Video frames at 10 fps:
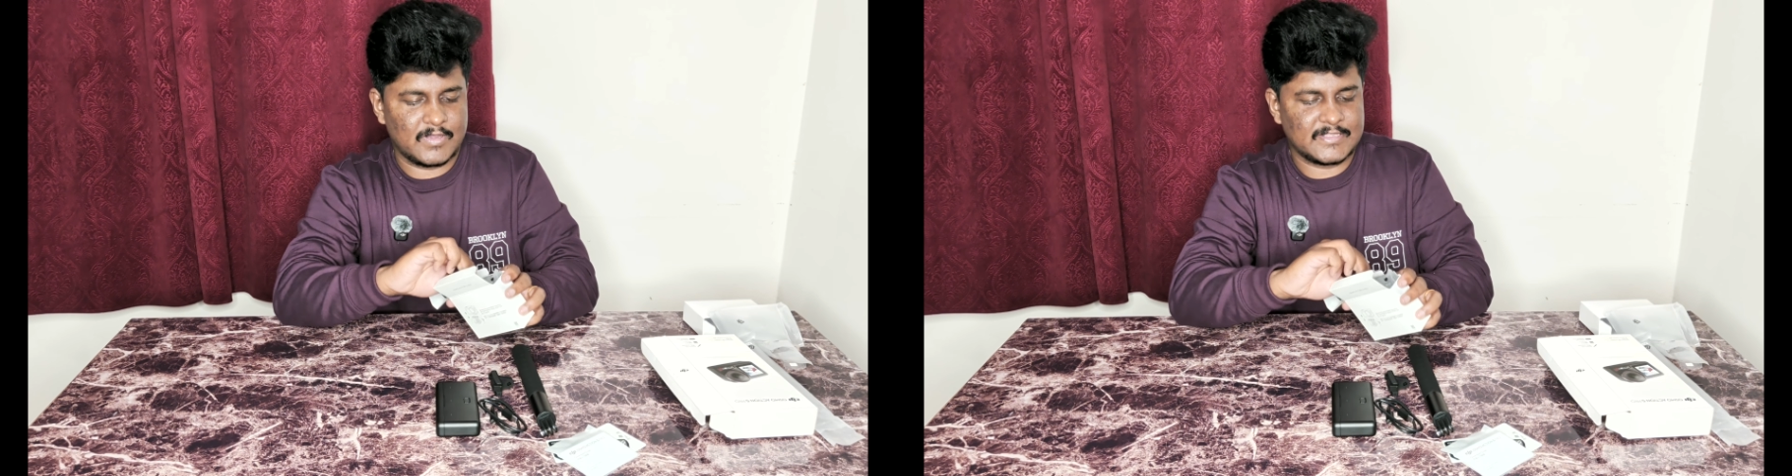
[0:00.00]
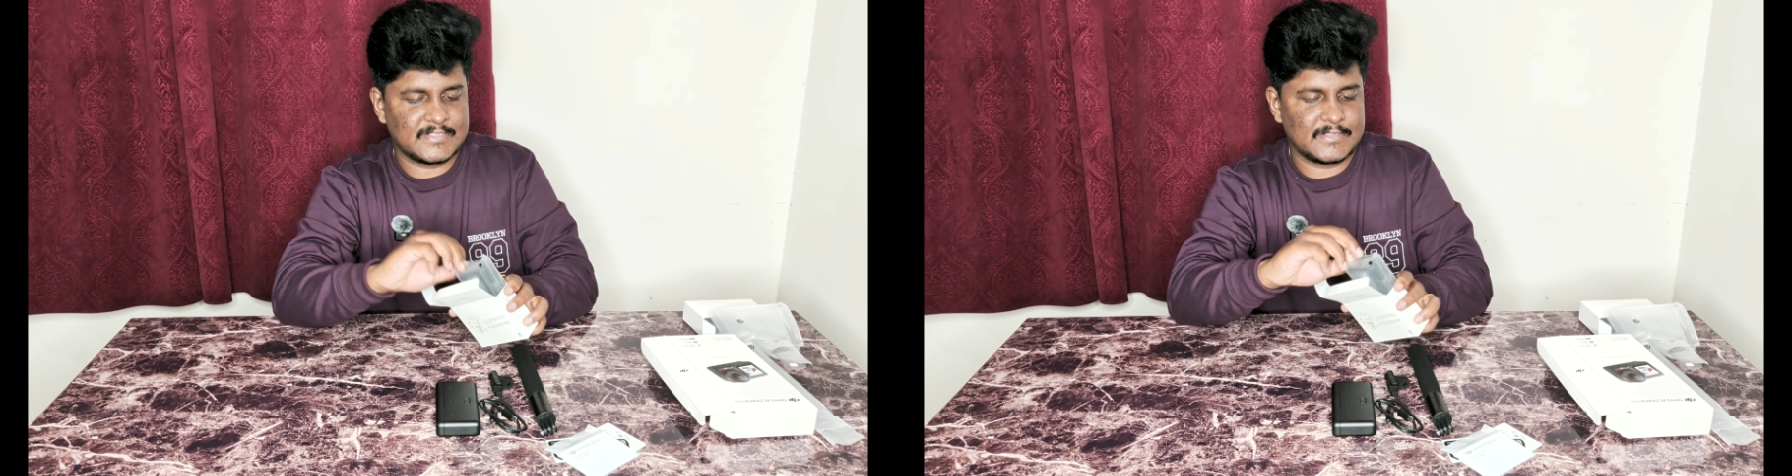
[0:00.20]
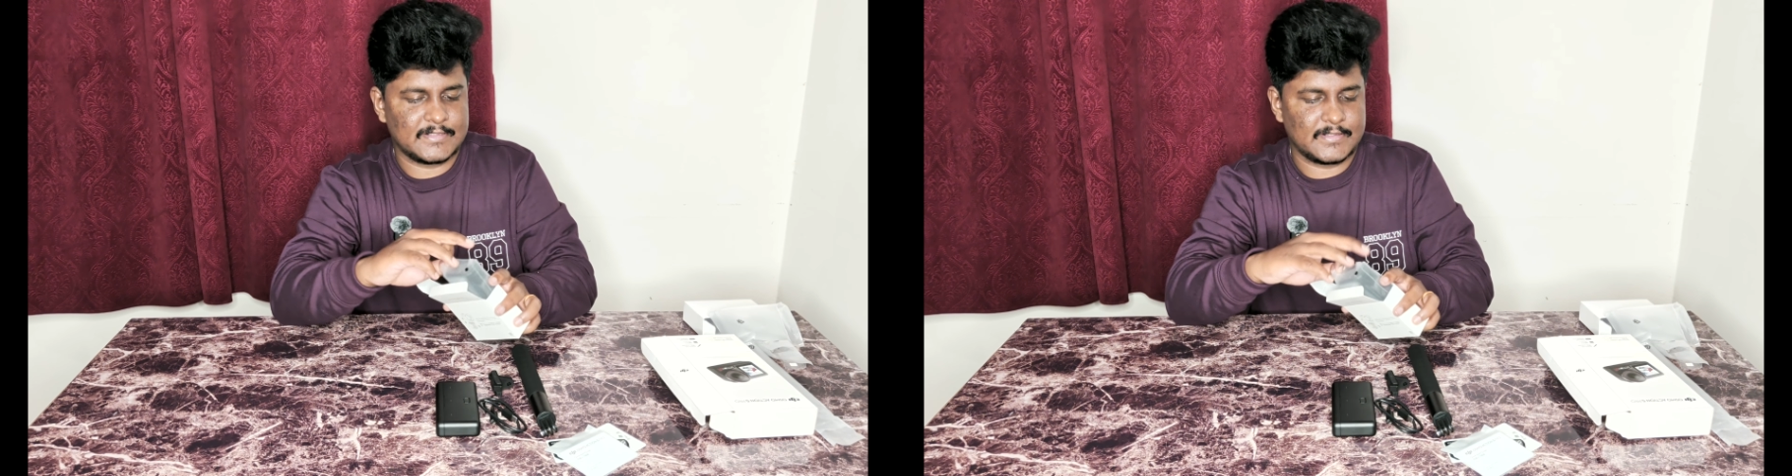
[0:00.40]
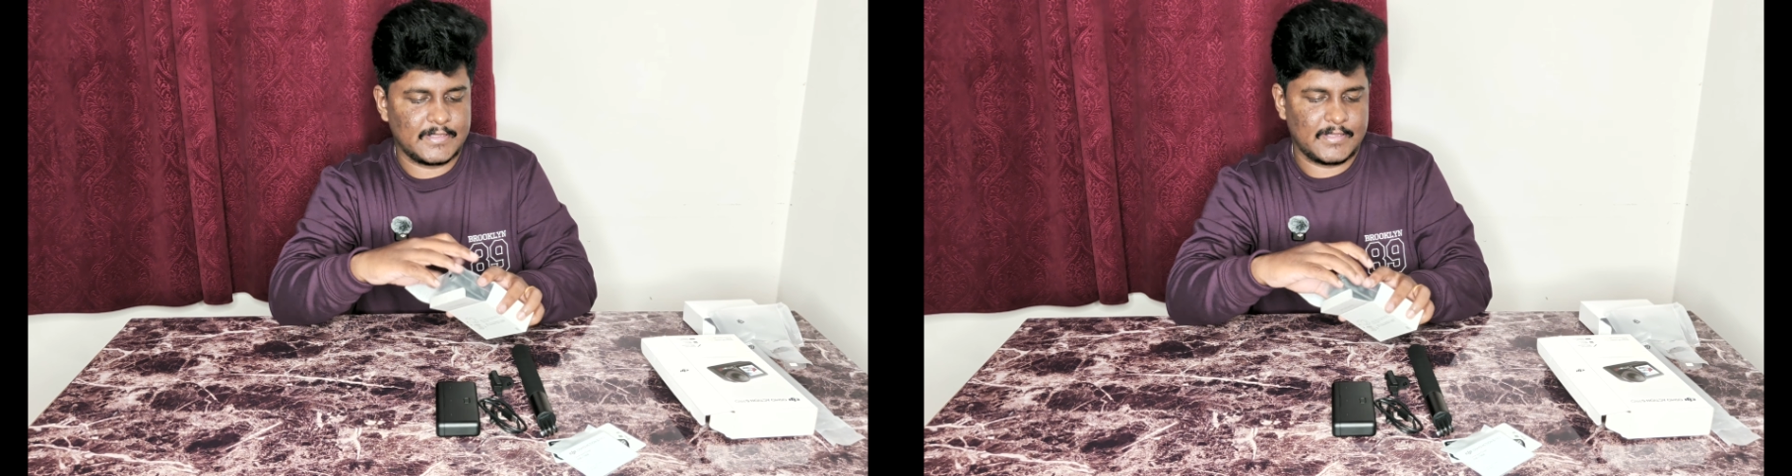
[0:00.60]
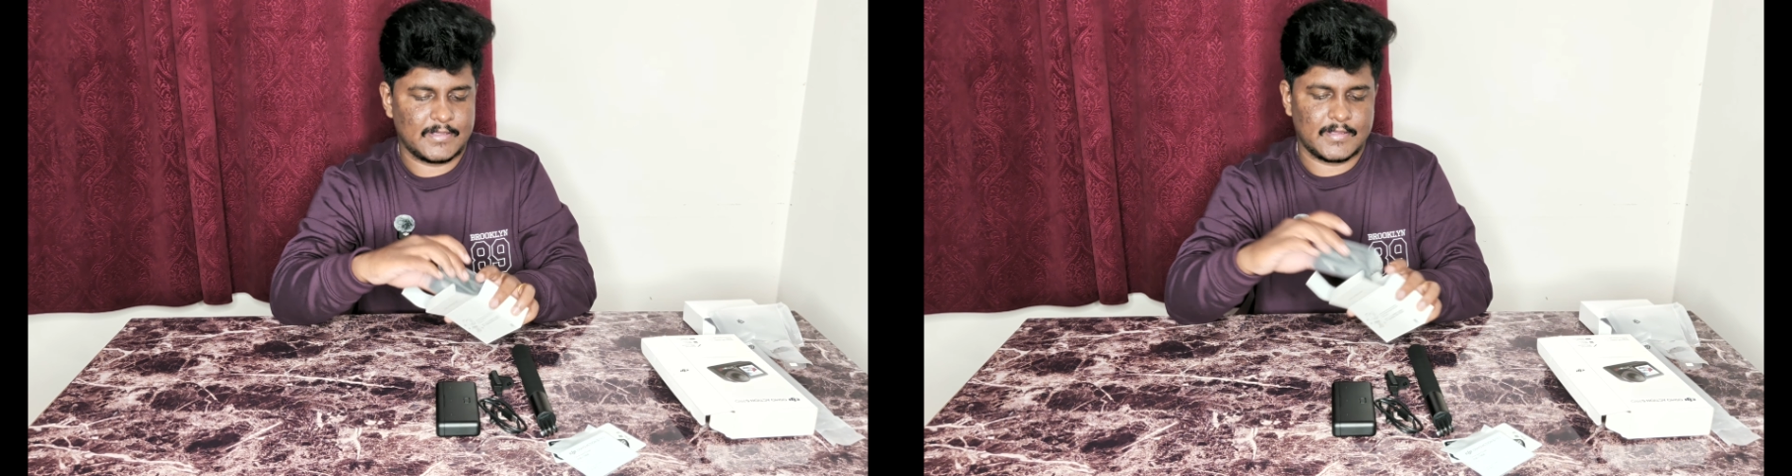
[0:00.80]
what's in
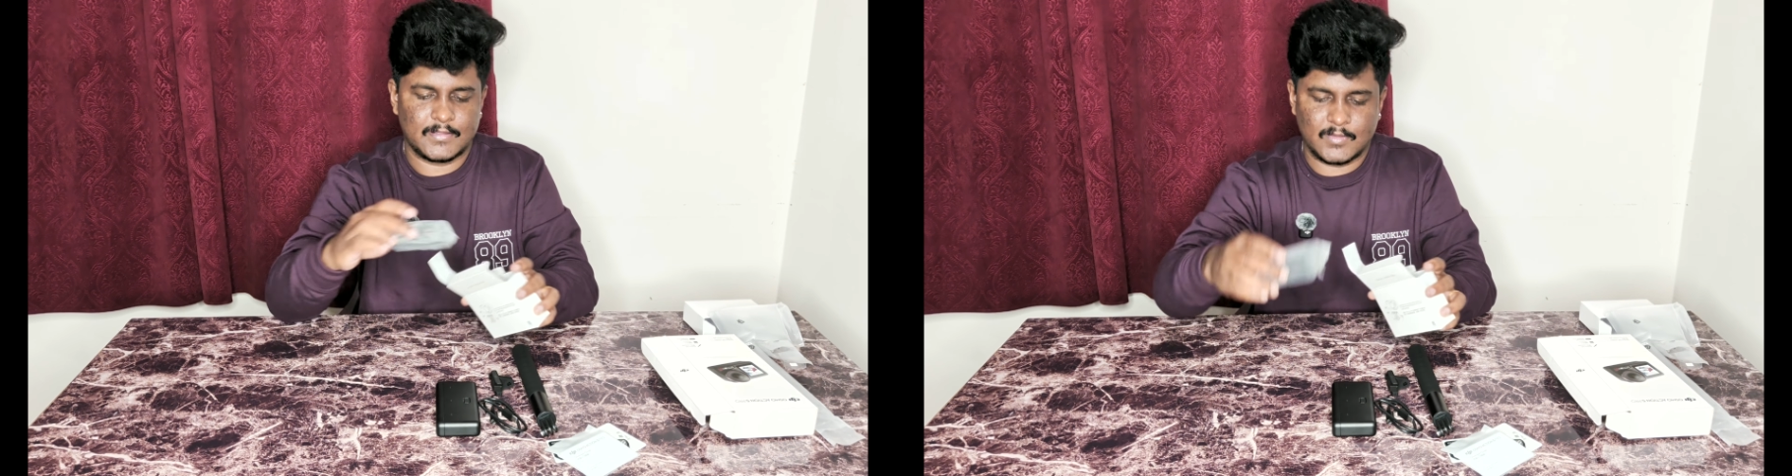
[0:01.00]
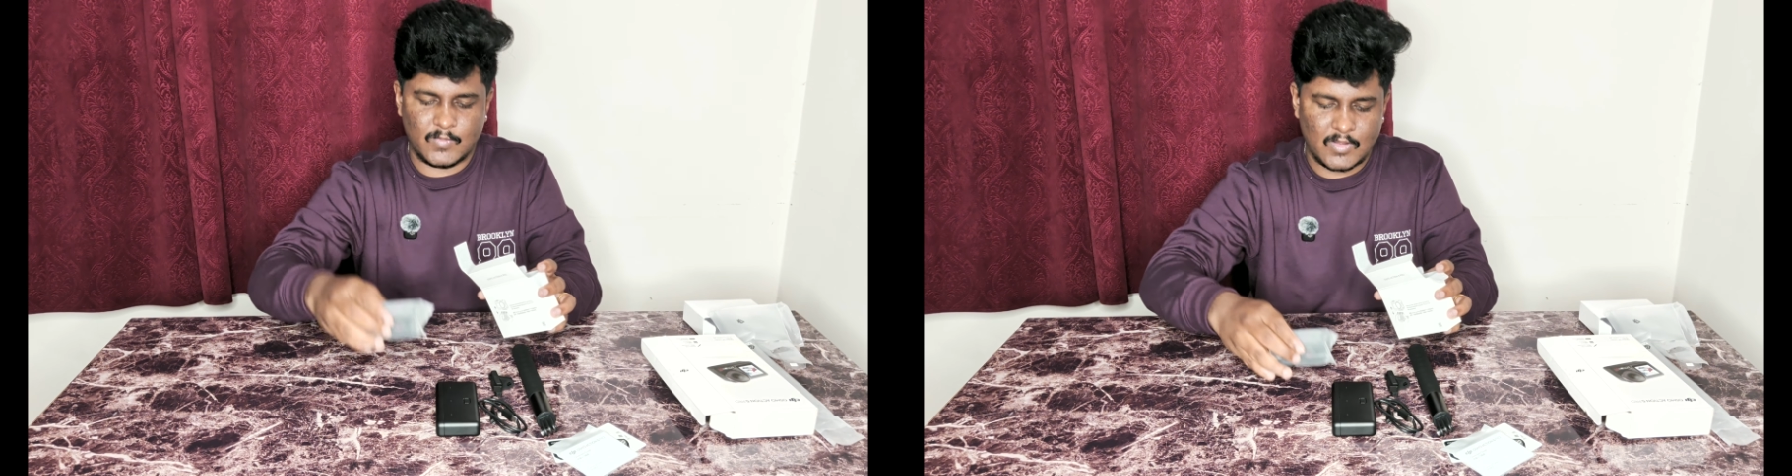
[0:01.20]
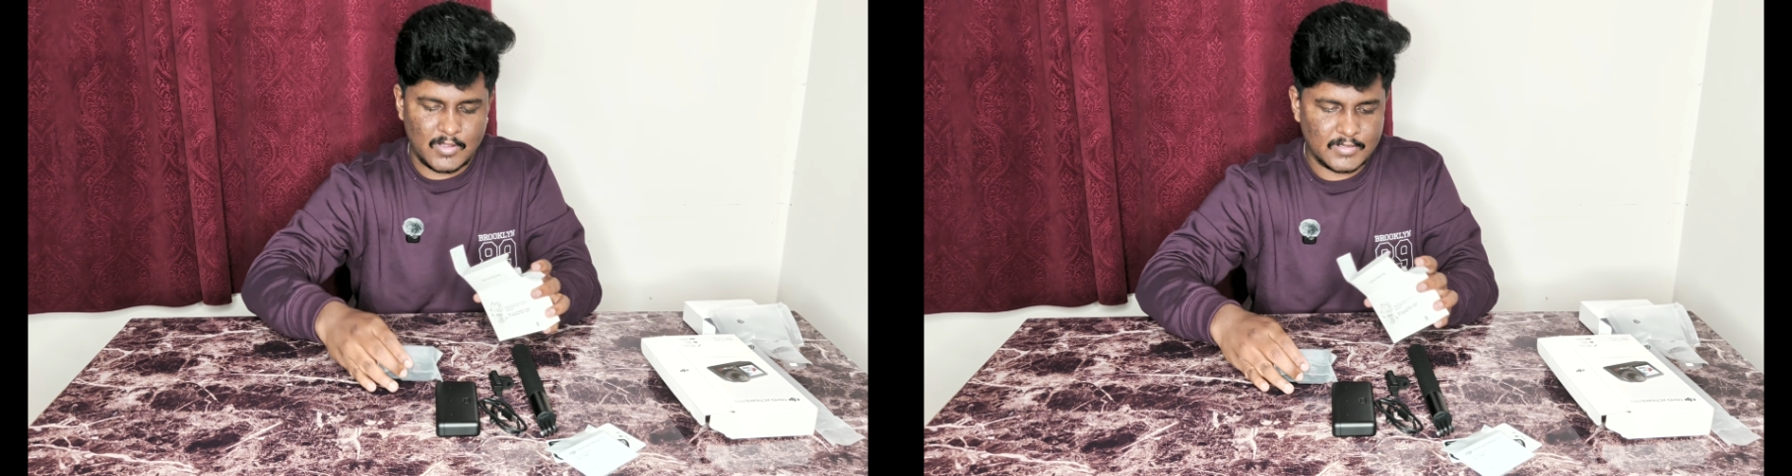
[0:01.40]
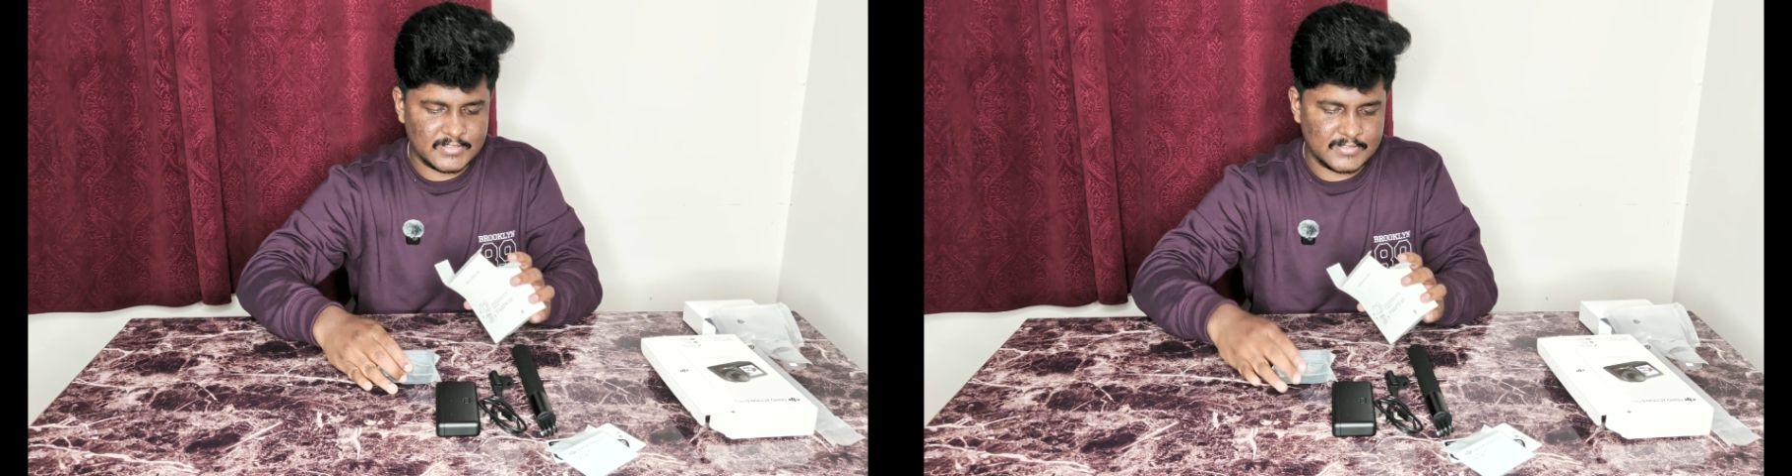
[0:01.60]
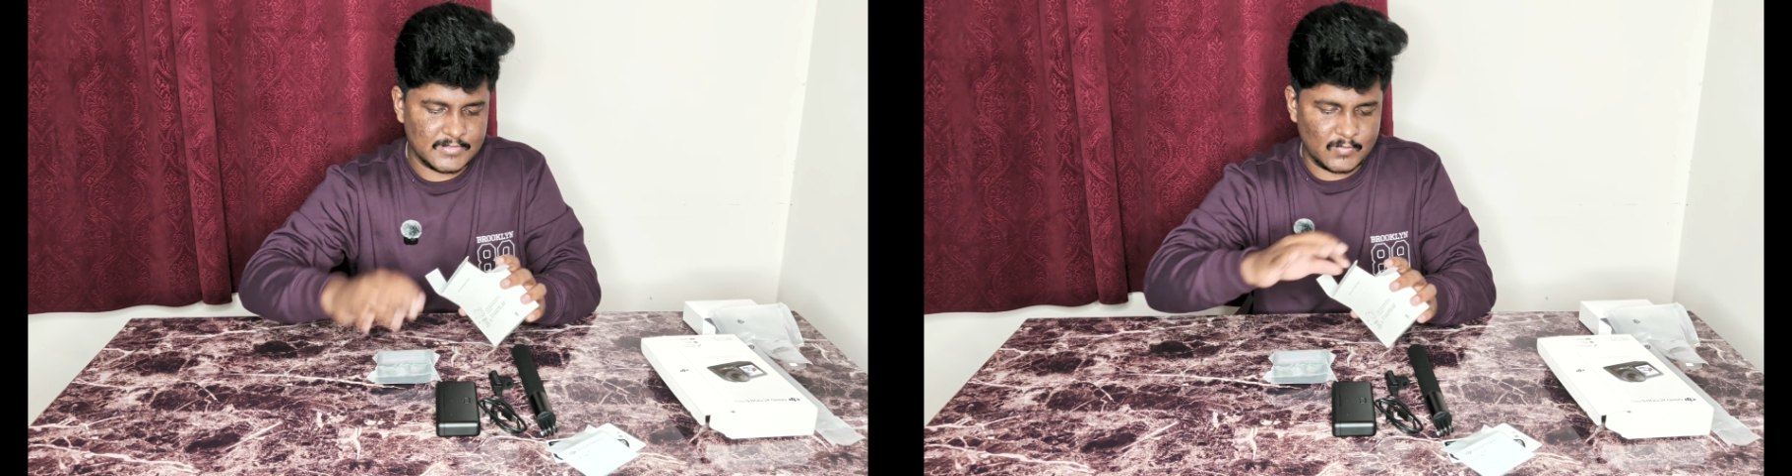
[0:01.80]
the other box.